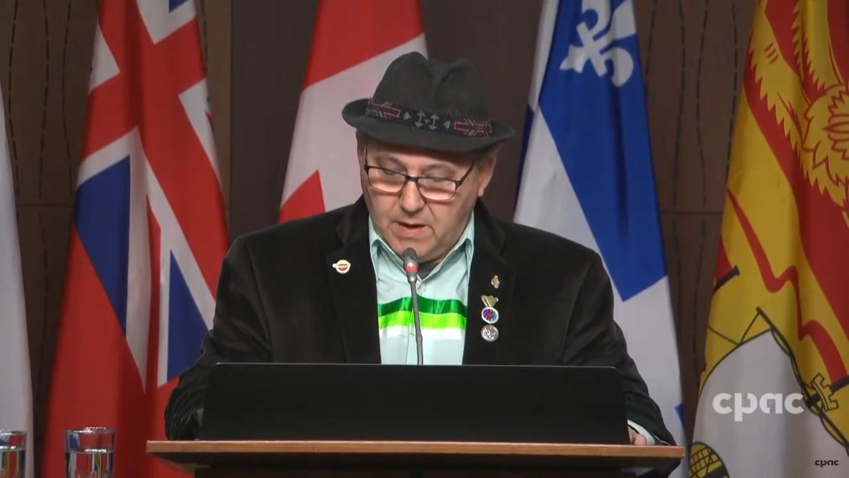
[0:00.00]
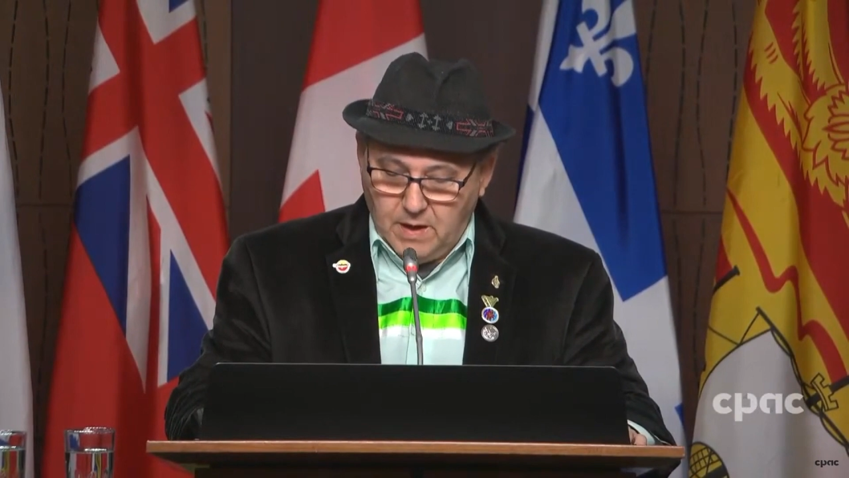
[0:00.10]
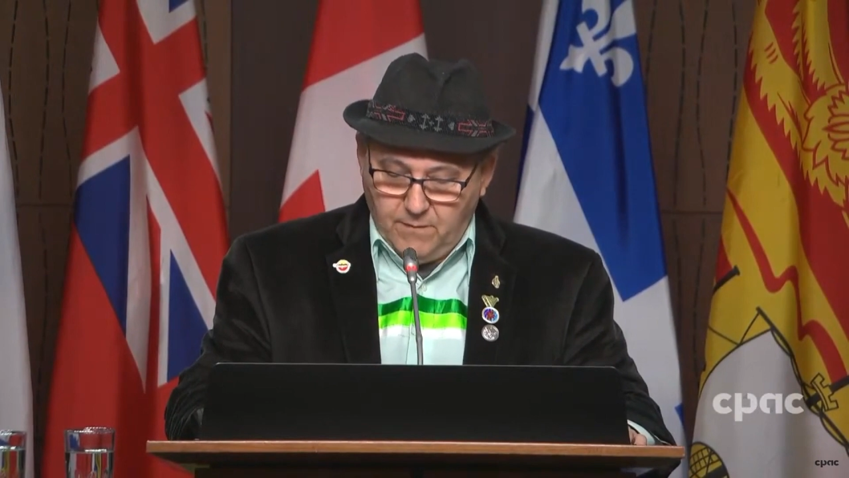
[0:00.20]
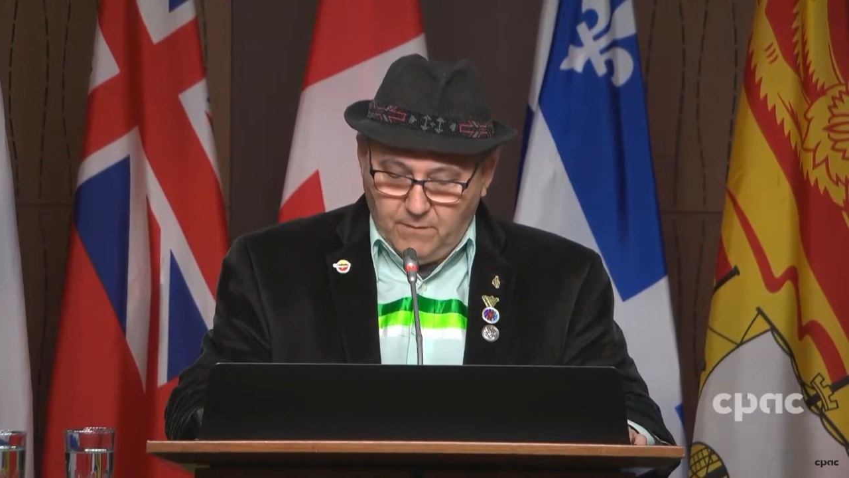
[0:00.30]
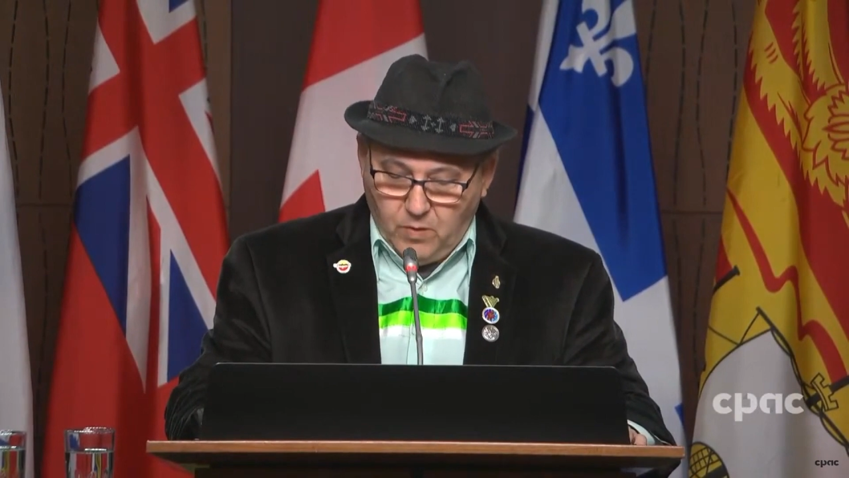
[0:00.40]

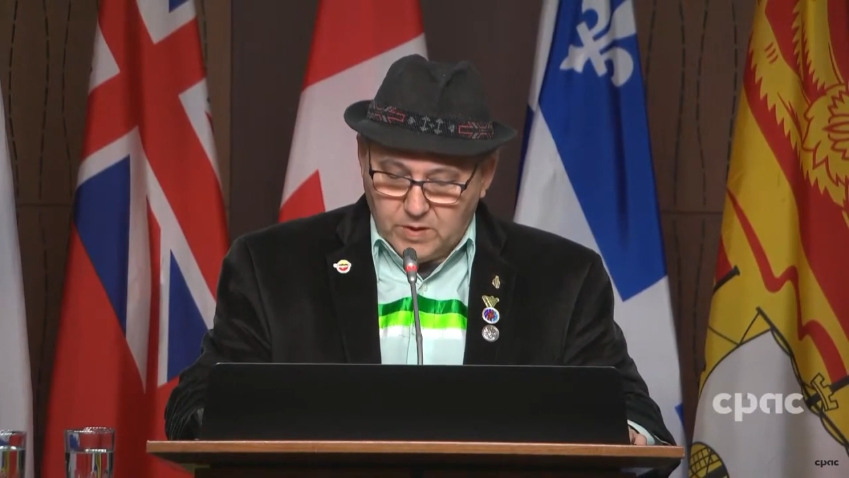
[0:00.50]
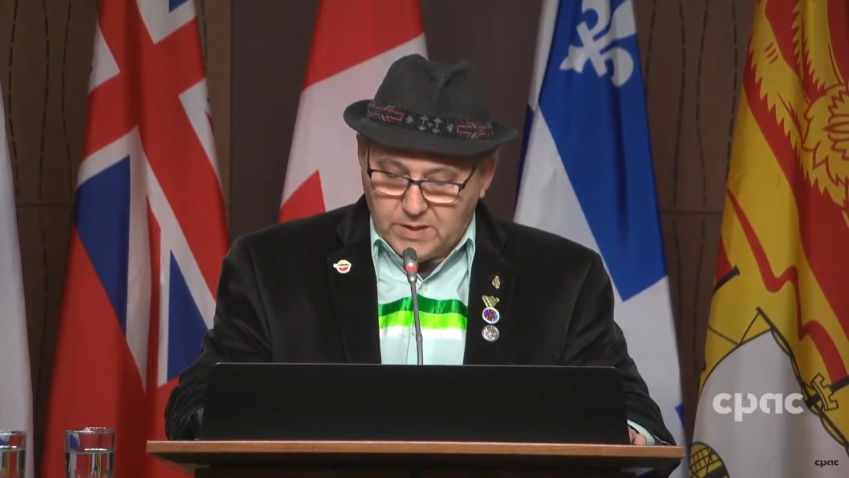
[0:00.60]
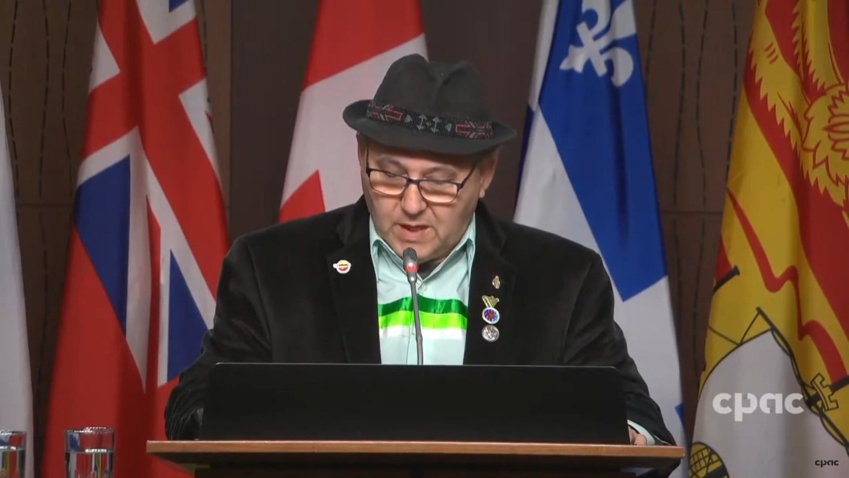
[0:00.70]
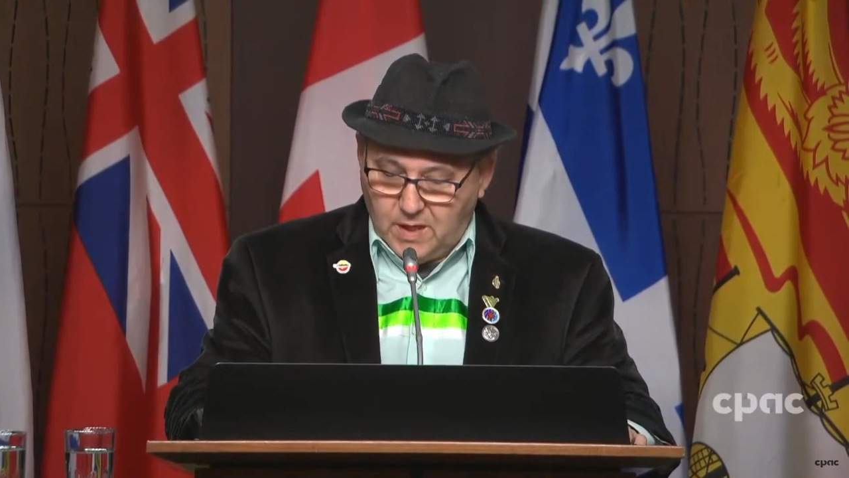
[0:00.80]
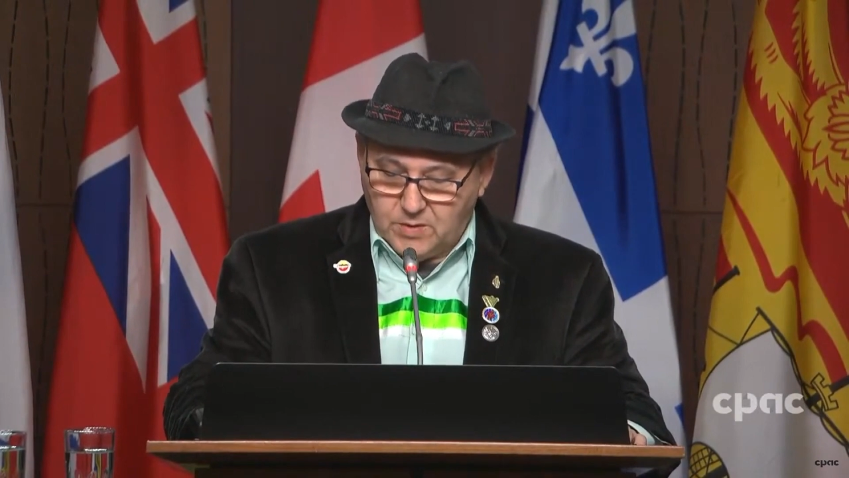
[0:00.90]
and forced
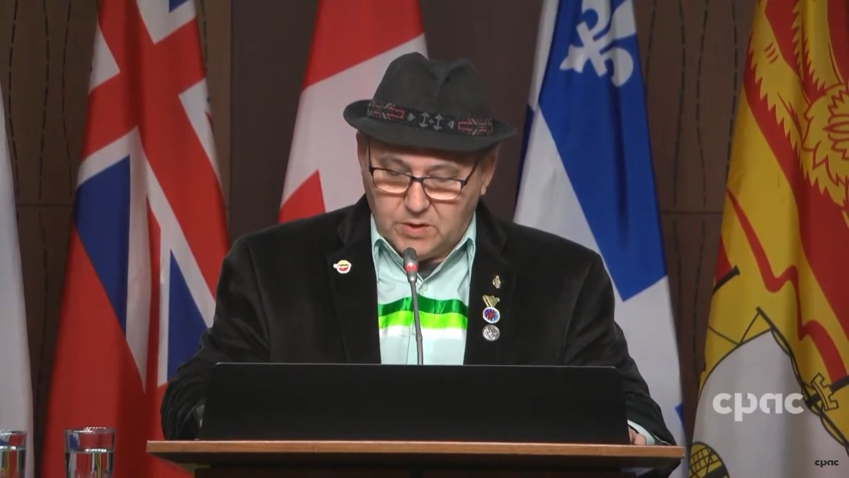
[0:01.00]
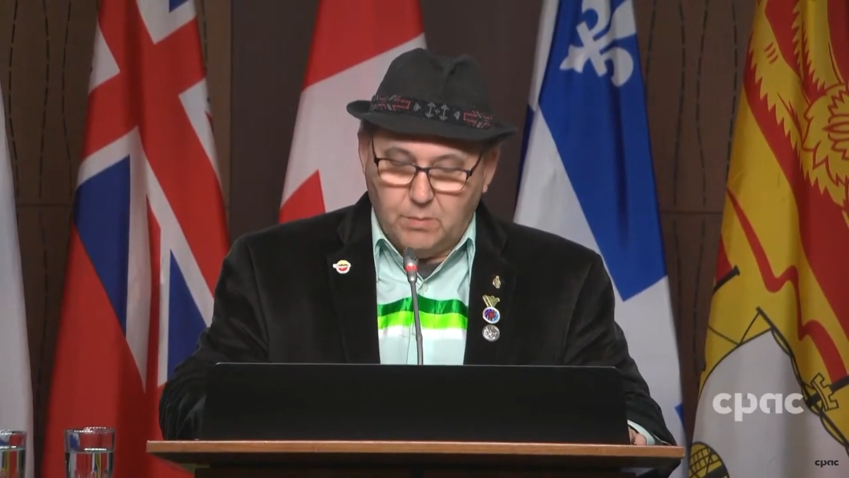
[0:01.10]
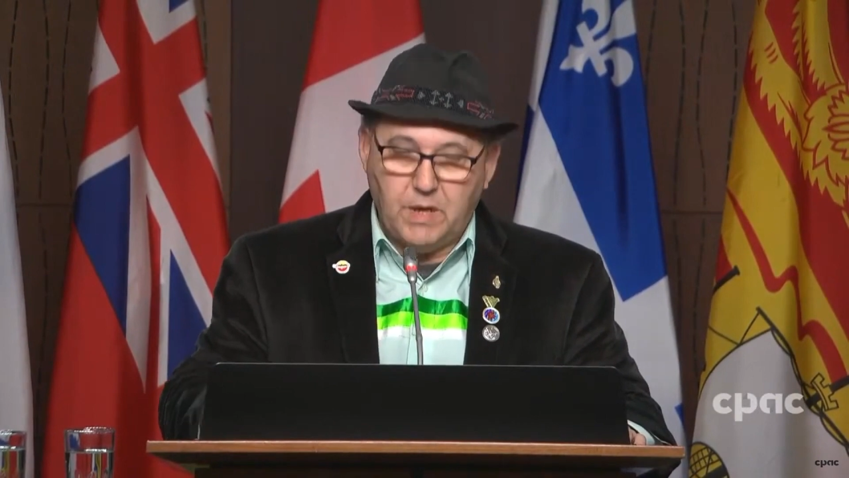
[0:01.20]
the House to